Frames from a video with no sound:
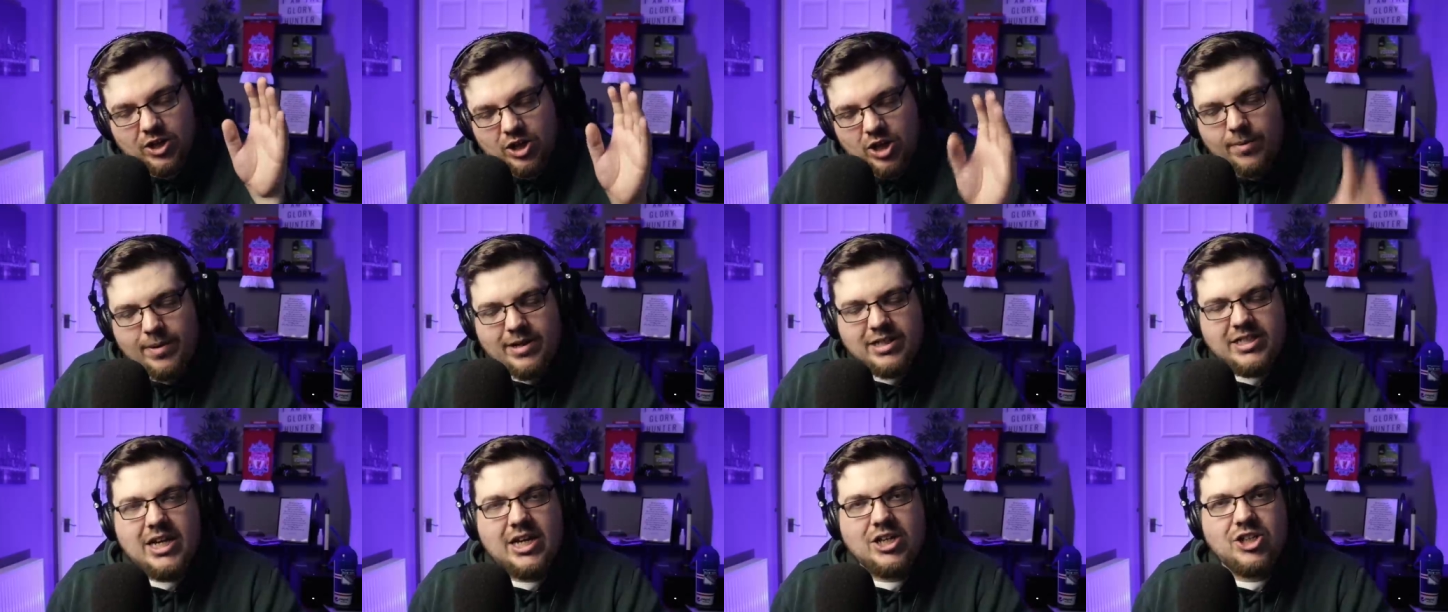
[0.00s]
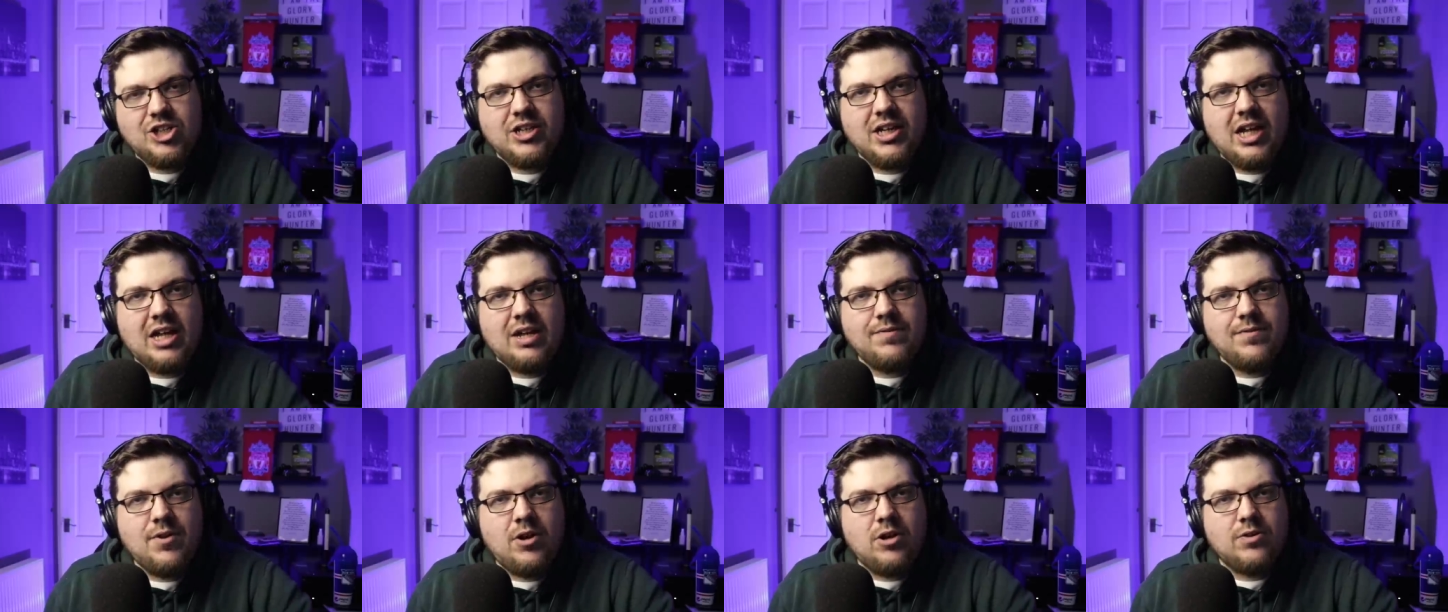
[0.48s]
comment
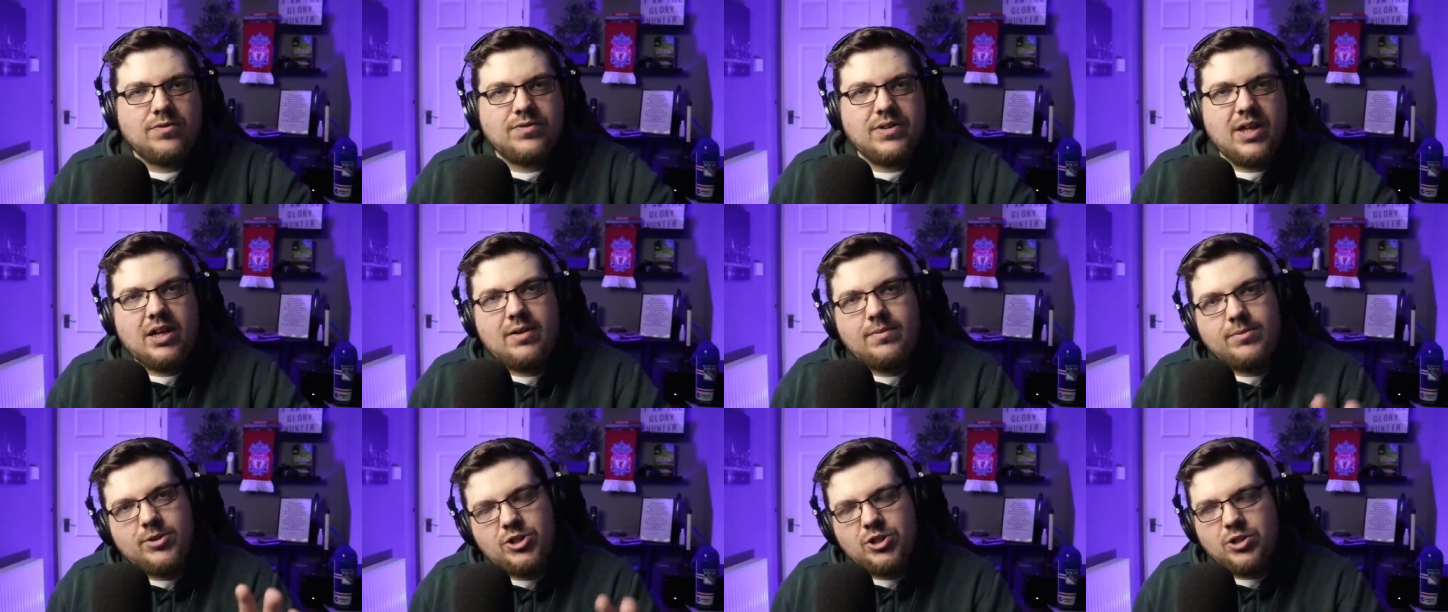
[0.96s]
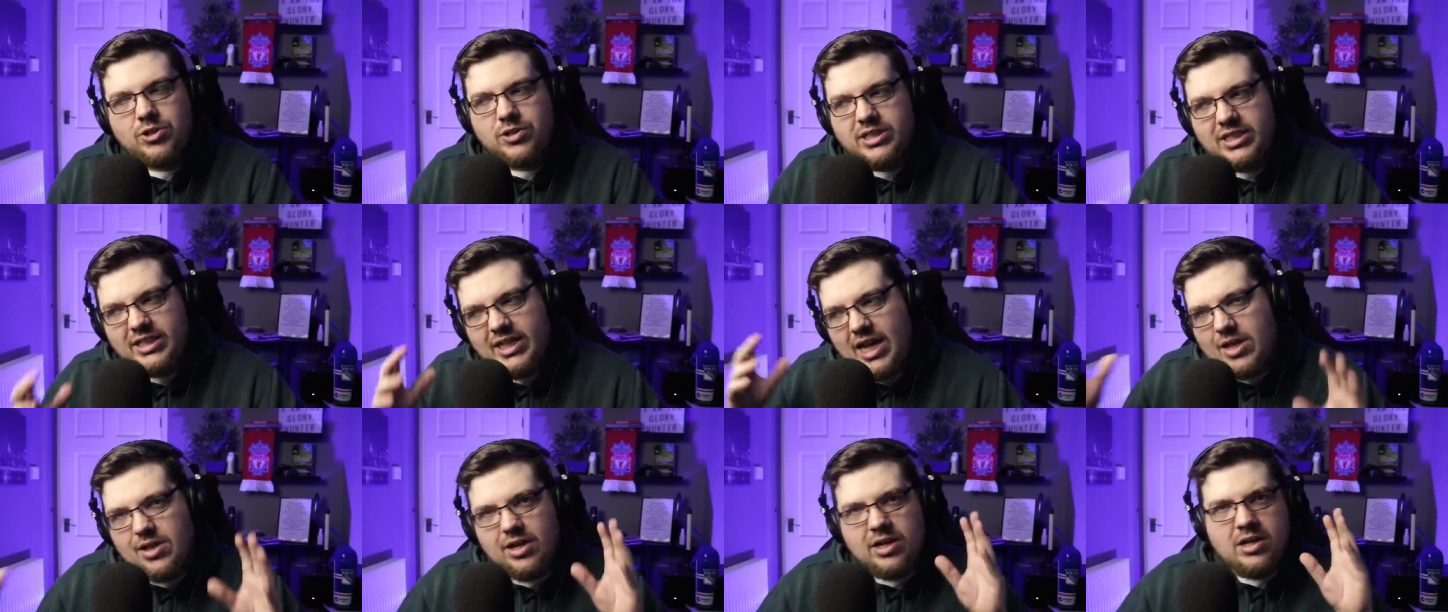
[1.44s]
section, get involved, and I'm sure
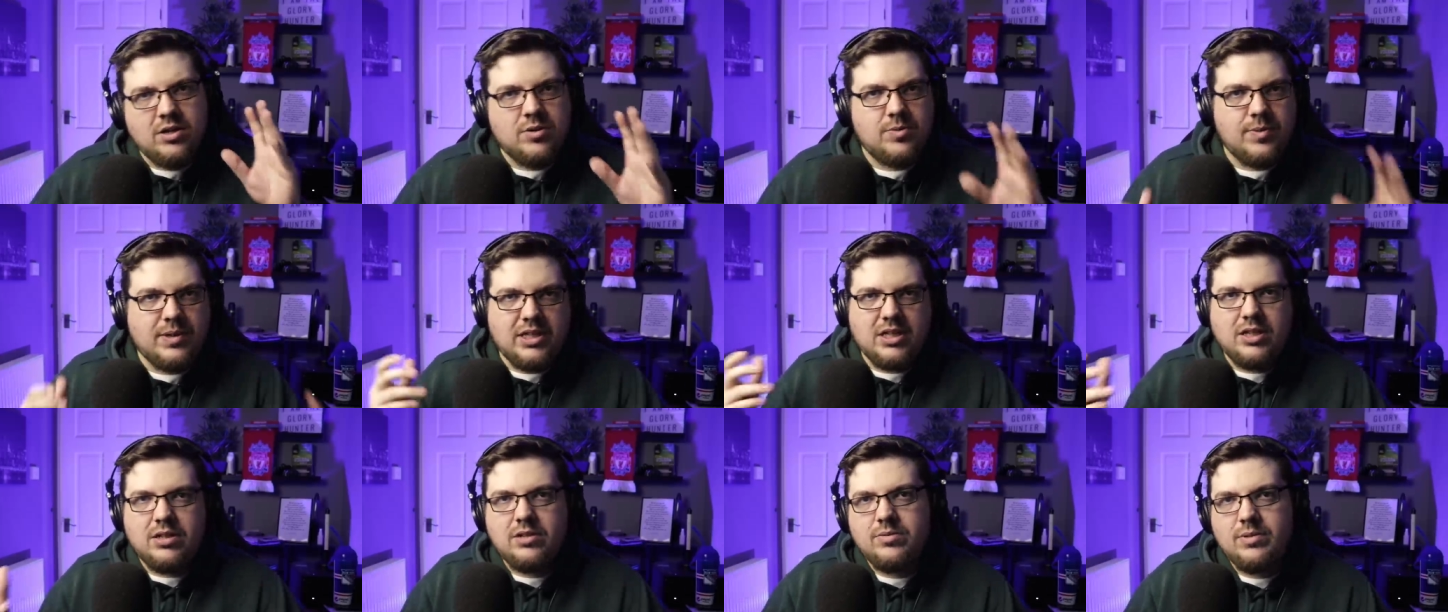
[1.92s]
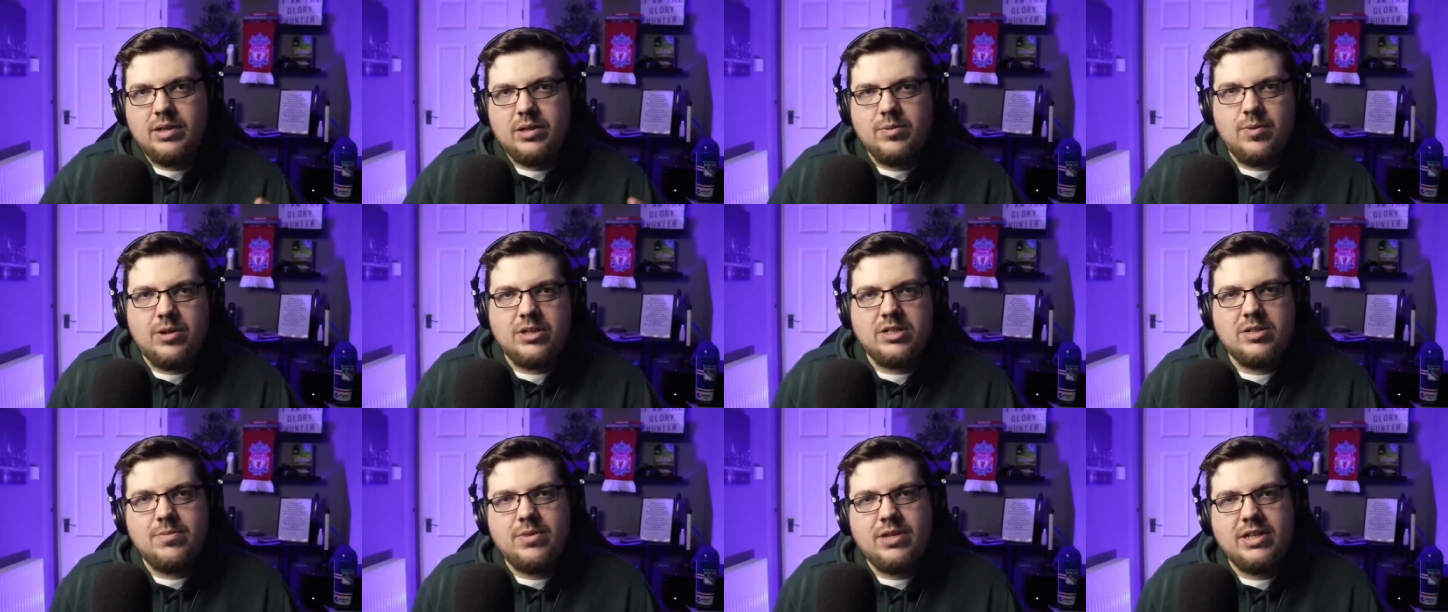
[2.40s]
together we can we
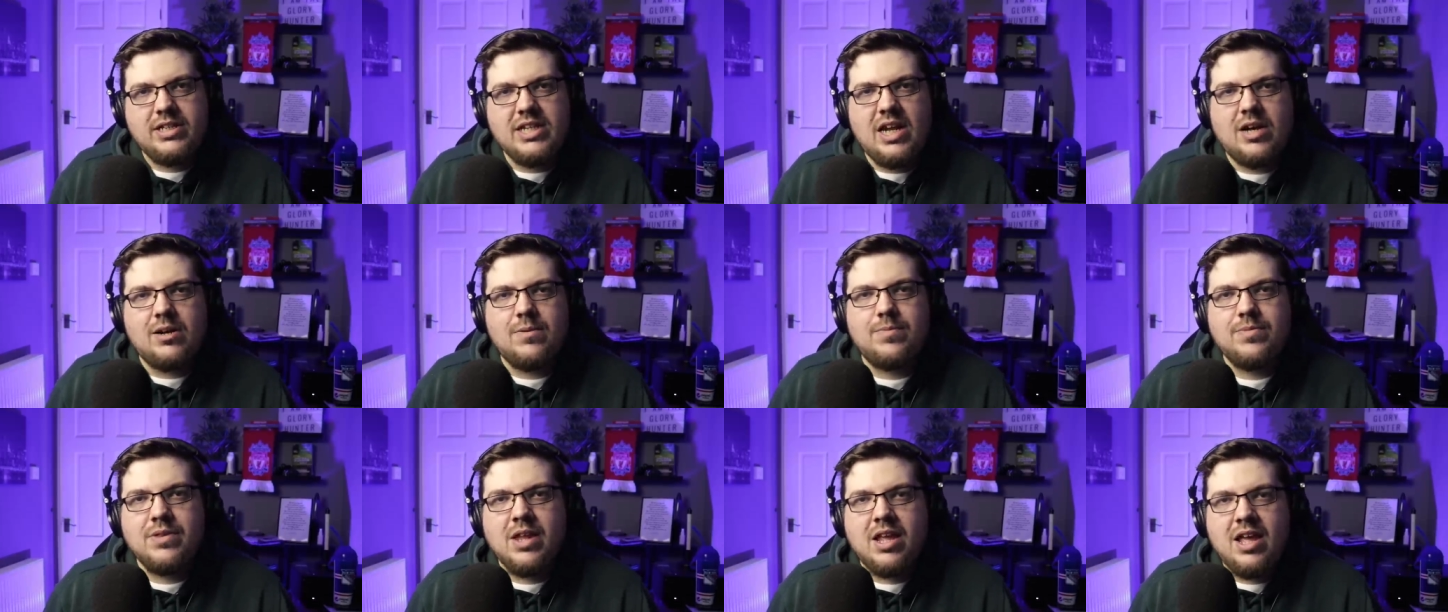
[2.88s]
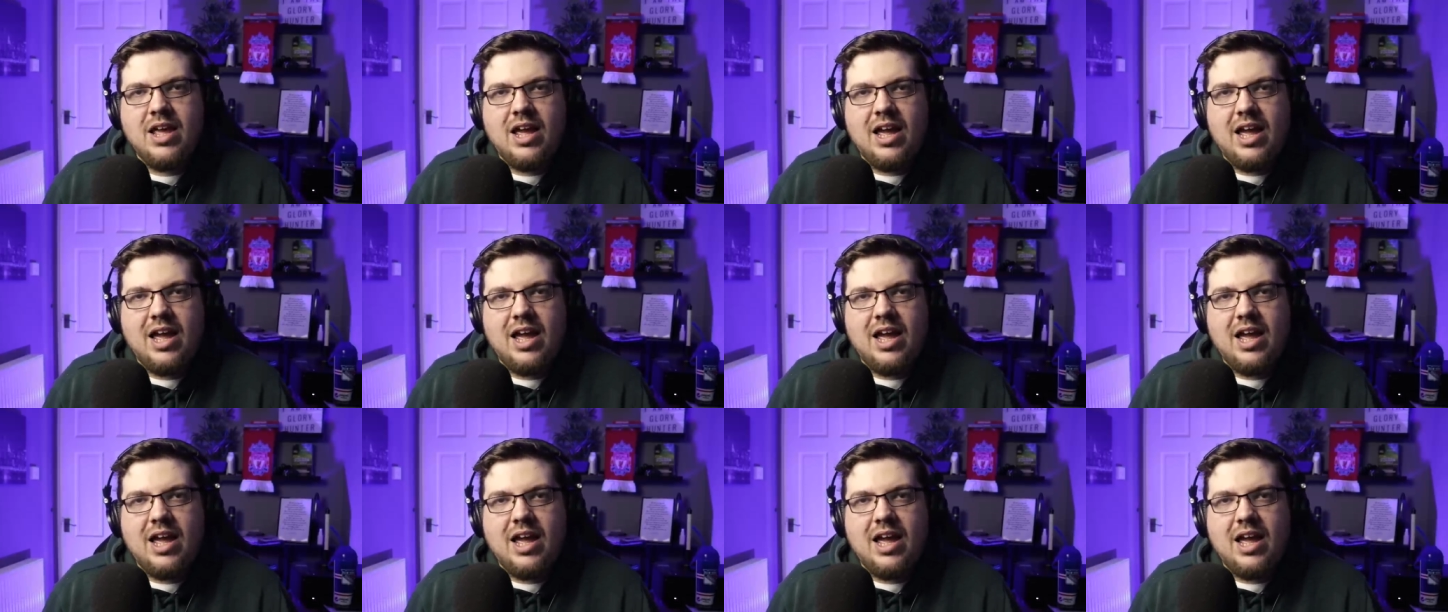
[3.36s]
can work some things out.